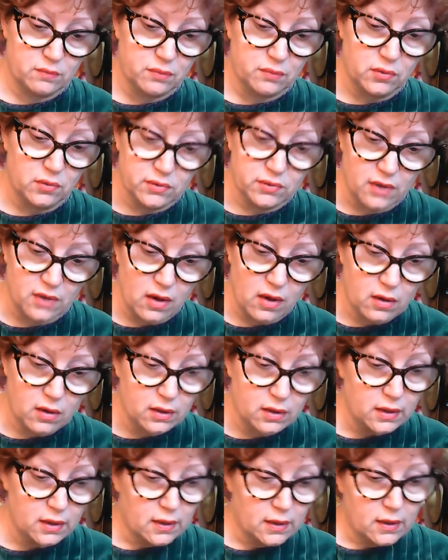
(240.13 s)
bulldog,
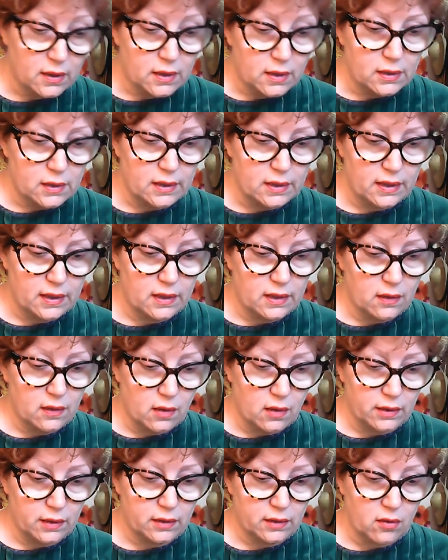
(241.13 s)
lay
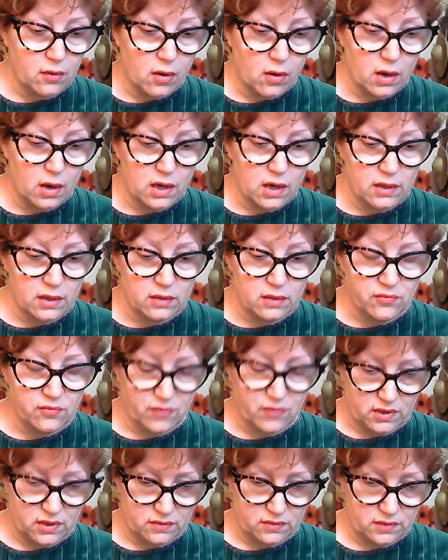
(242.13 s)
on guard in
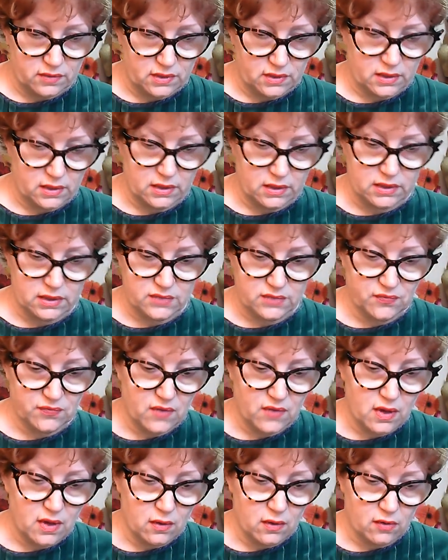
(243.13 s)
front of it, and
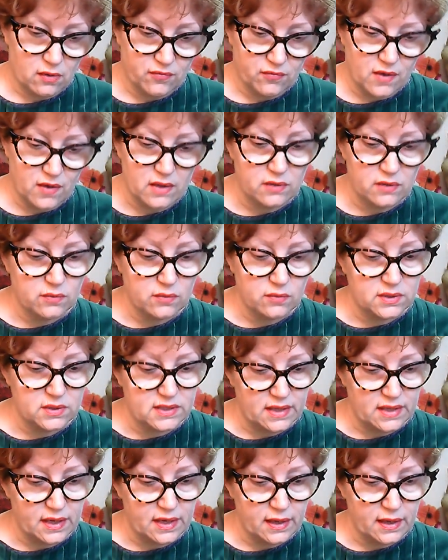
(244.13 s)
her father would
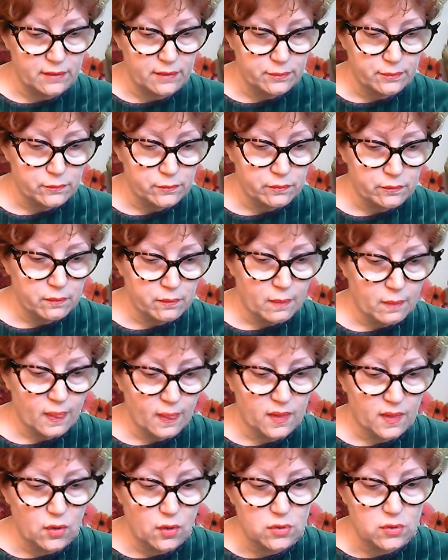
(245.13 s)
say,
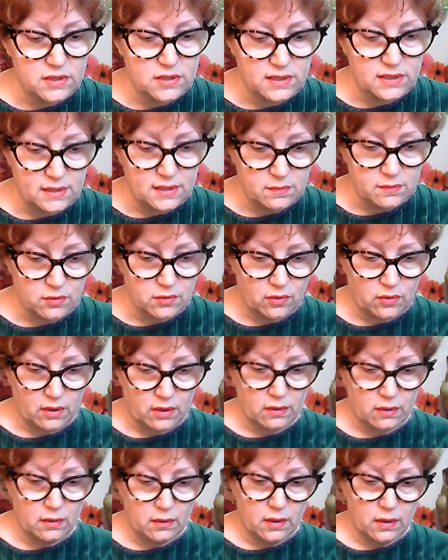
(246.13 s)
"Go to sleep, Laura.
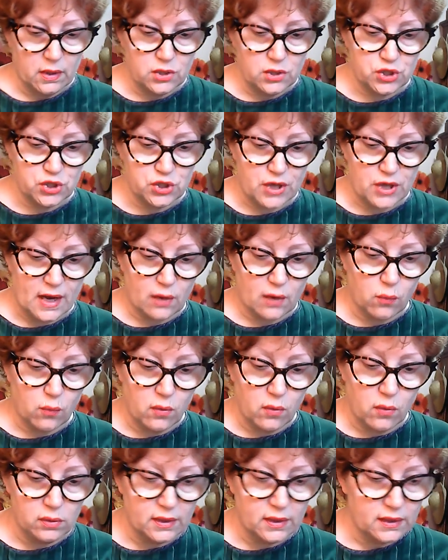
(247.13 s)
Jack
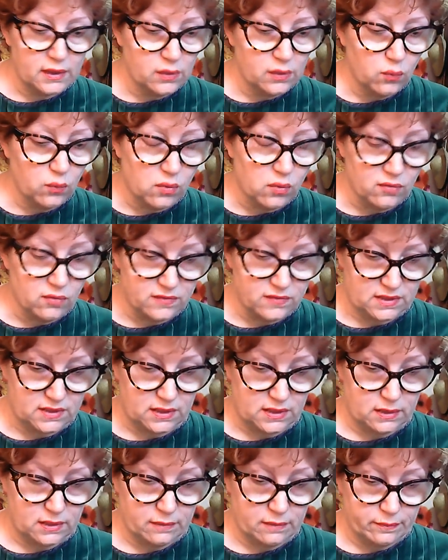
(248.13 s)
won't let the wolves
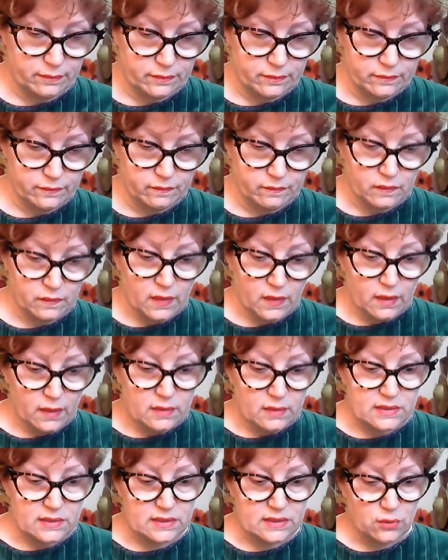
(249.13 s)
in."
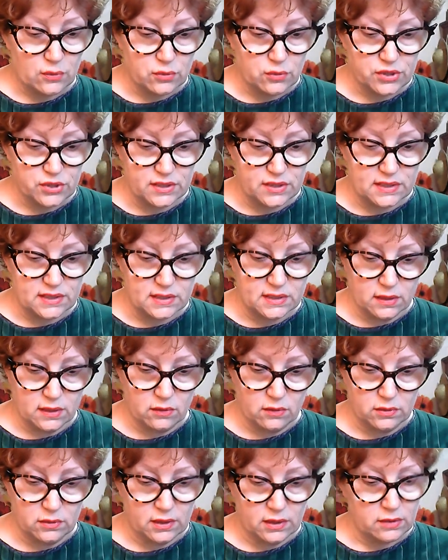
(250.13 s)
So she
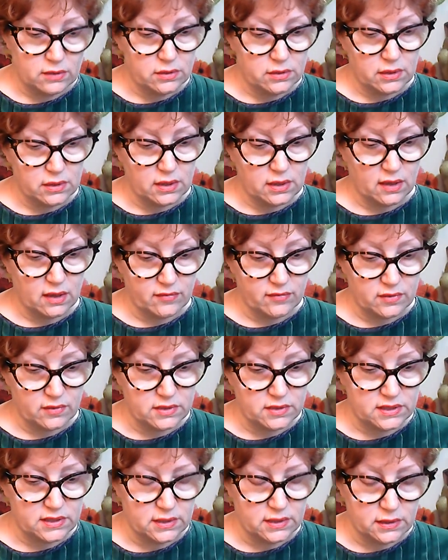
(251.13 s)
snuggled under the
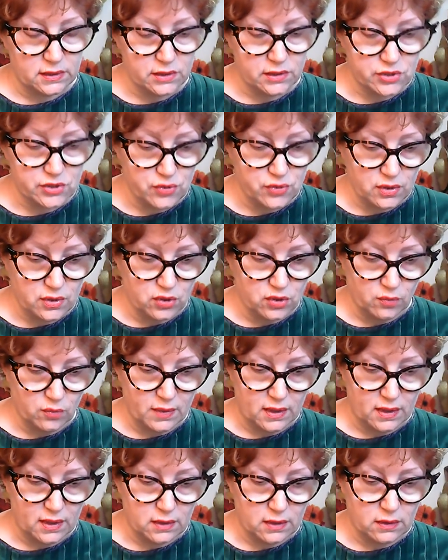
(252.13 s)
covers in the trundle
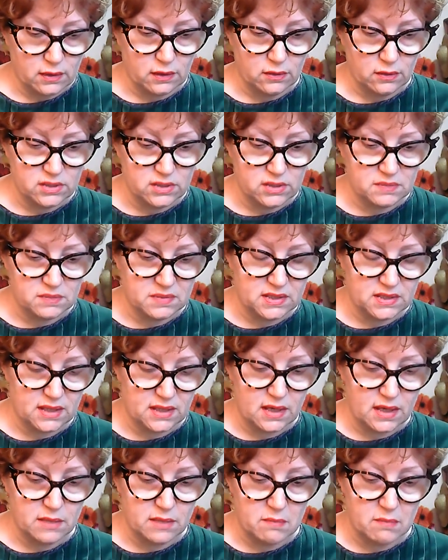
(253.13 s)
bed close
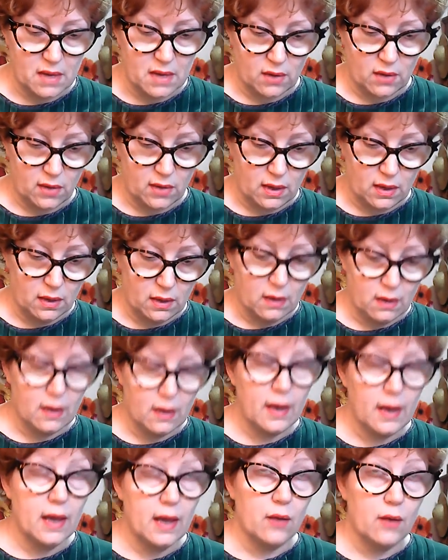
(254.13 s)
beside Mary
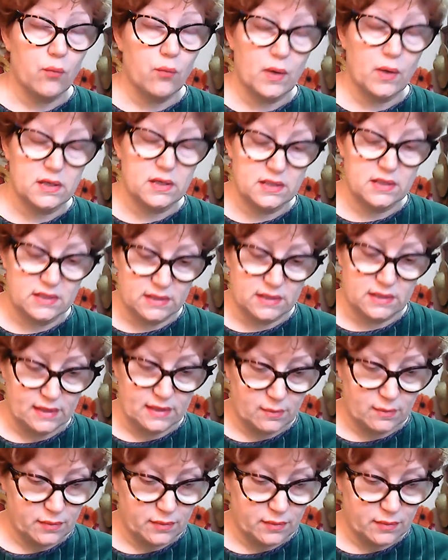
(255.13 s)
and went to sleep.